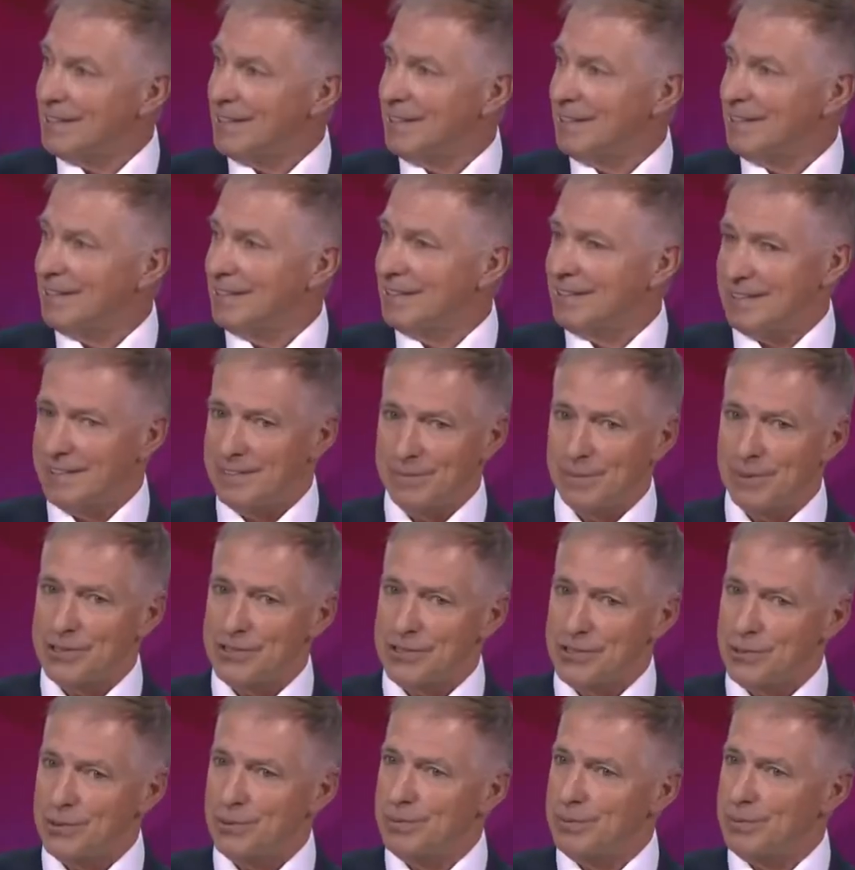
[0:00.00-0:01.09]
And
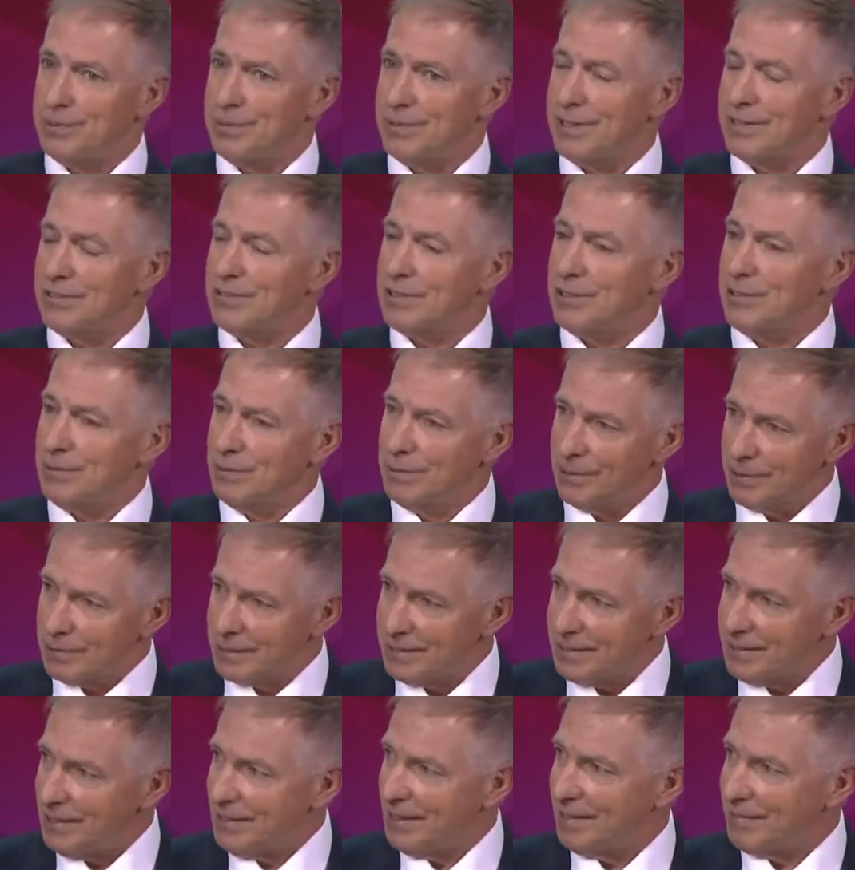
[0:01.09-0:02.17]
once you look
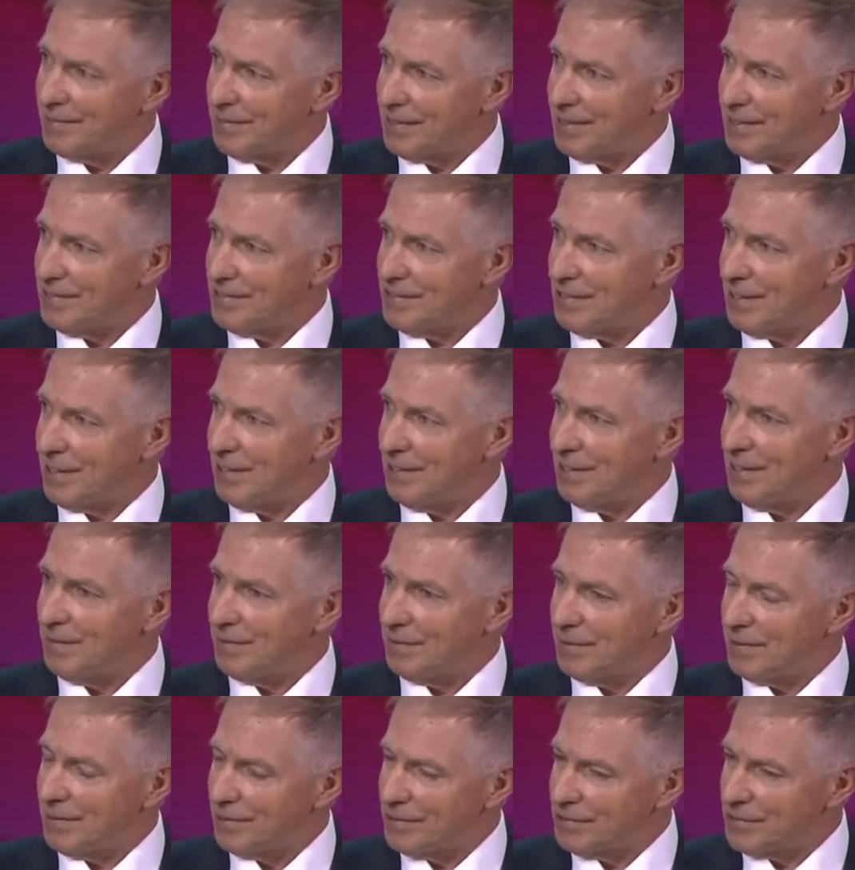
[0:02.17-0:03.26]
at the evidence, and
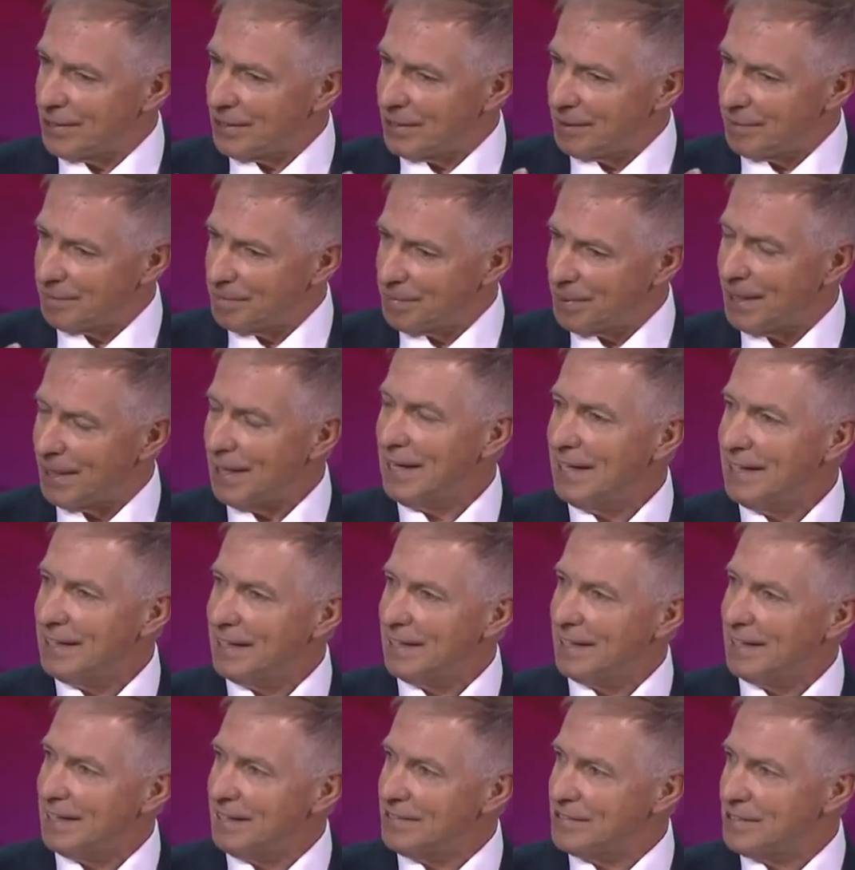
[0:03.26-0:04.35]
there's a compelling
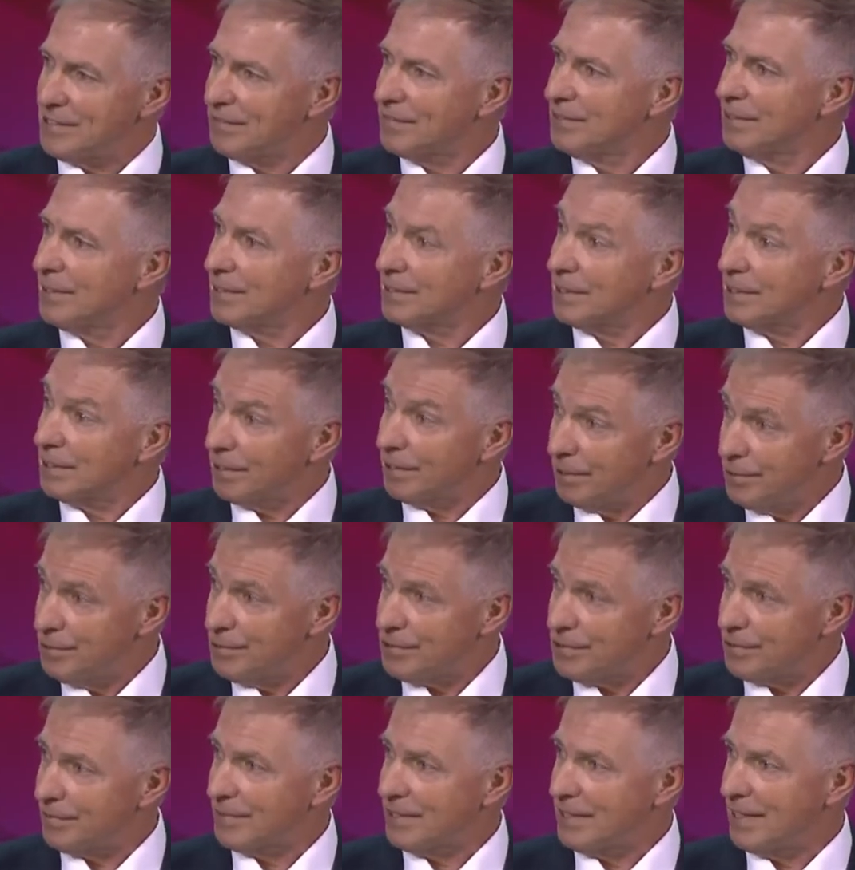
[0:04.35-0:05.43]
case, if not
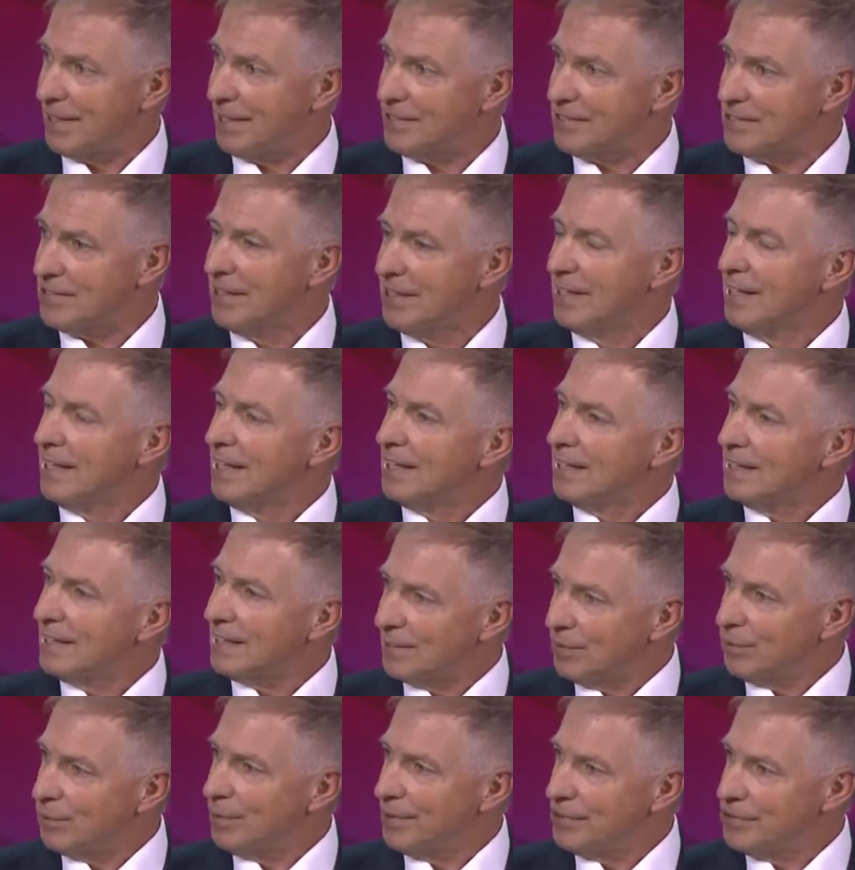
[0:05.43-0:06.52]
conclusive case,
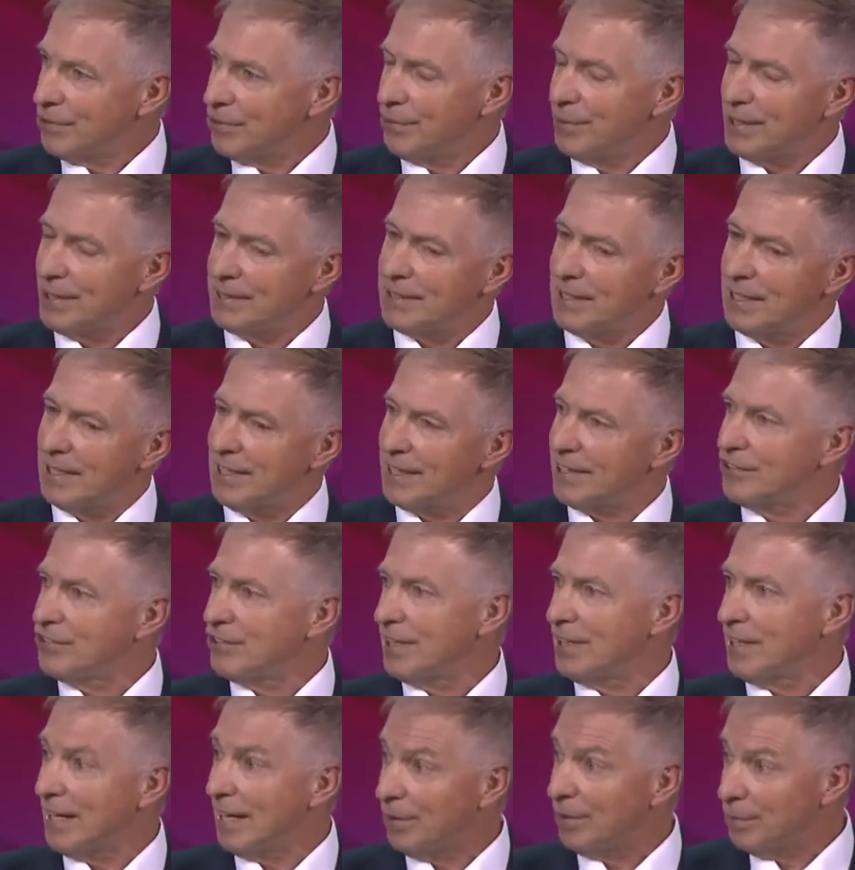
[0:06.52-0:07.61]
that it was a rigged
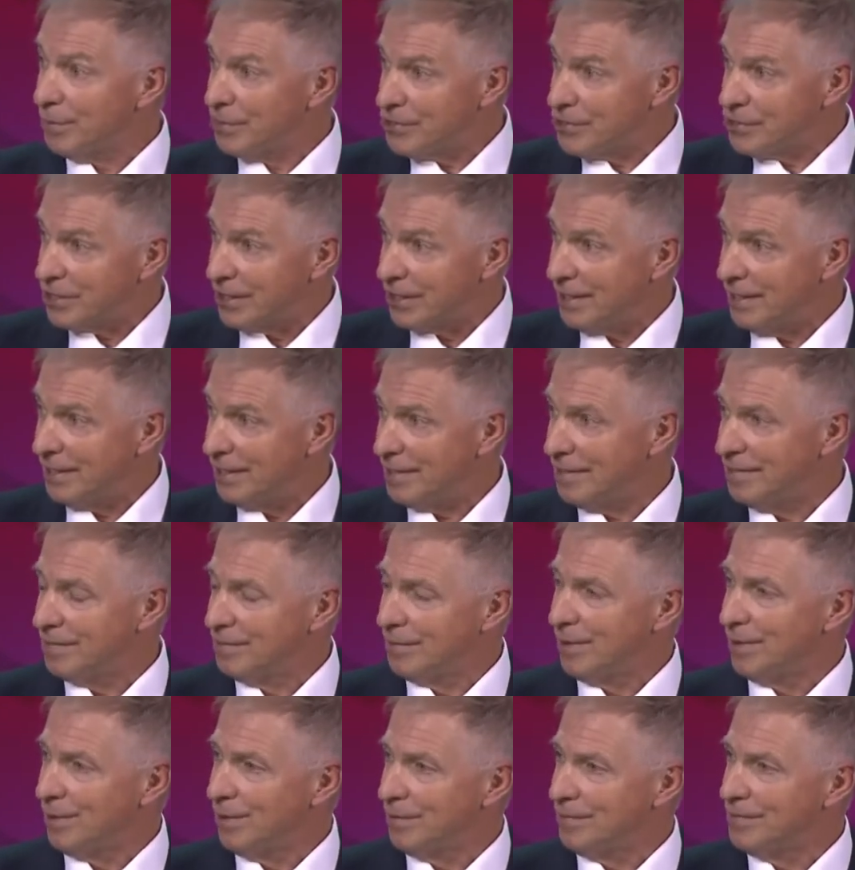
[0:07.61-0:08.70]
election. How was China
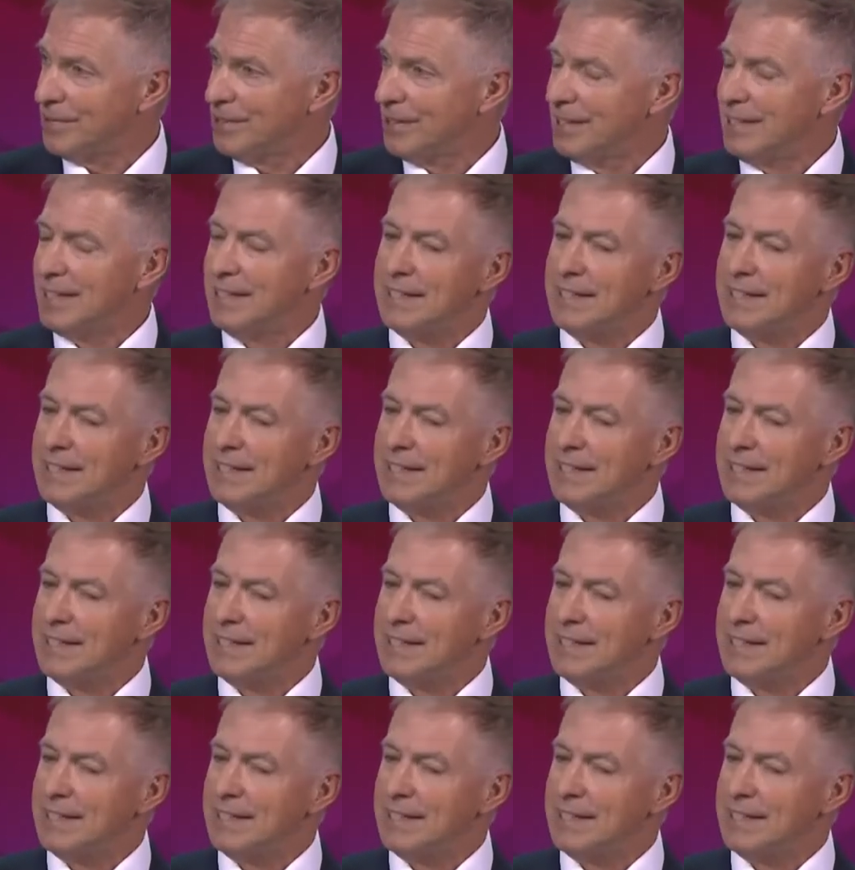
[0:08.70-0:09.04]
involved?